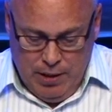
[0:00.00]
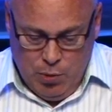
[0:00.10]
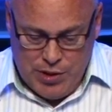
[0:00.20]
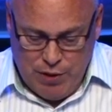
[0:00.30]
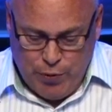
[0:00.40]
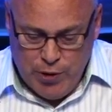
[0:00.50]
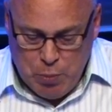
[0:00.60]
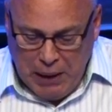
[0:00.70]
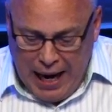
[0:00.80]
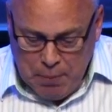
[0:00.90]
was the
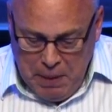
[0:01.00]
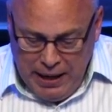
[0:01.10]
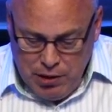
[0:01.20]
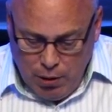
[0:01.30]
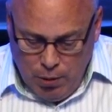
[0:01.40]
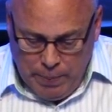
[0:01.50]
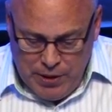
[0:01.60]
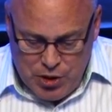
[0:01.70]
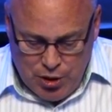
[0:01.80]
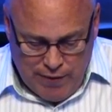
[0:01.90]
first black man to open
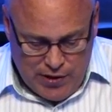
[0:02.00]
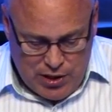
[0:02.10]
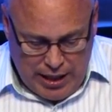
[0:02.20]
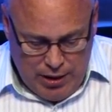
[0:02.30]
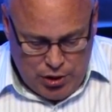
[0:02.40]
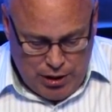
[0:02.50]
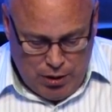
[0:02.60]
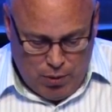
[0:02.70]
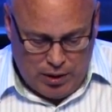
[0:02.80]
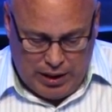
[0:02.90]
a service station in
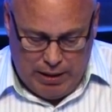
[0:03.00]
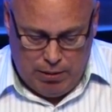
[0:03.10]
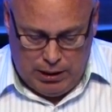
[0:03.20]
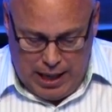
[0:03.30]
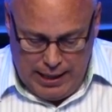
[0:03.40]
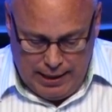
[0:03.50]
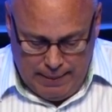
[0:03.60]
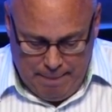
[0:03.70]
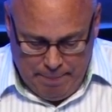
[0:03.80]
North Carolina.